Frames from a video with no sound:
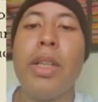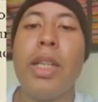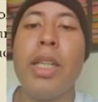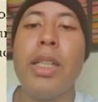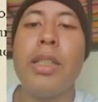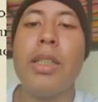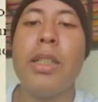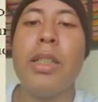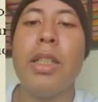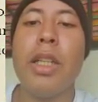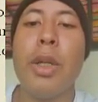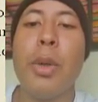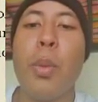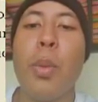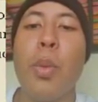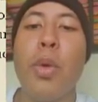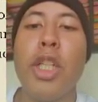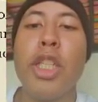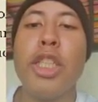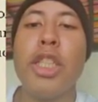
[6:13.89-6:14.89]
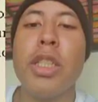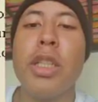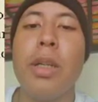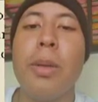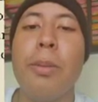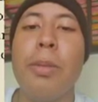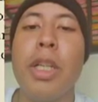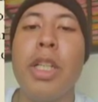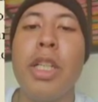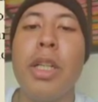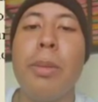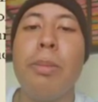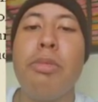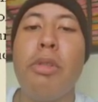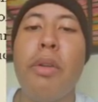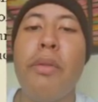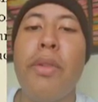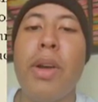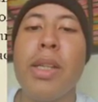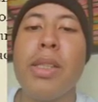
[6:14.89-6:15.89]
heater in which a burner
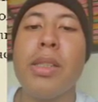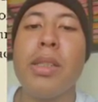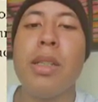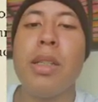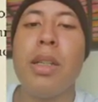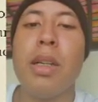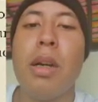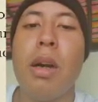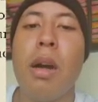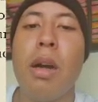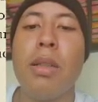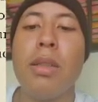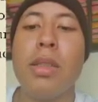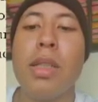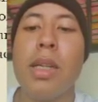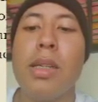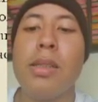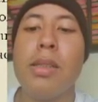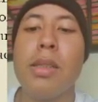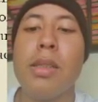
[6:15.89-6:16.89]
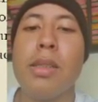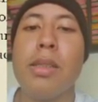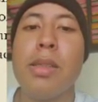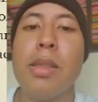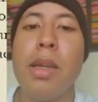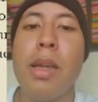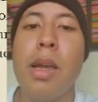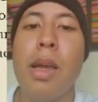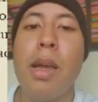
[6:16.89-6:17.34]
provides hot gases